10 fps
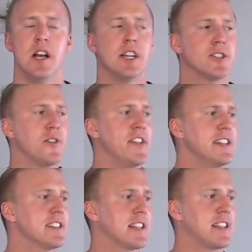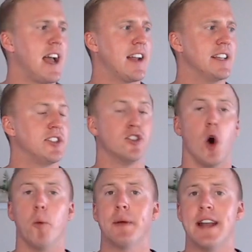So things like that is
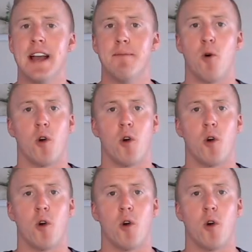zolpidem,